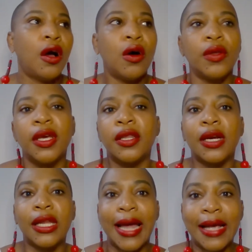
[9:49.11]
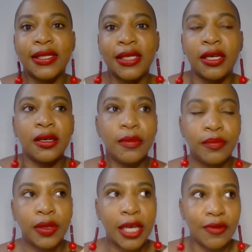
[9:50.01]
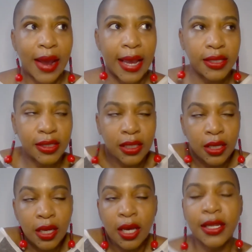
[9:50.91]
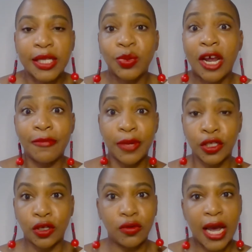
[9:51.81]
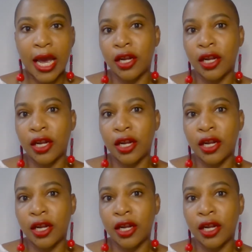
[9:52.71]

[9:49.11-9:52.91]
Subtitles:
all the other classic playwrights. That's what I've been told.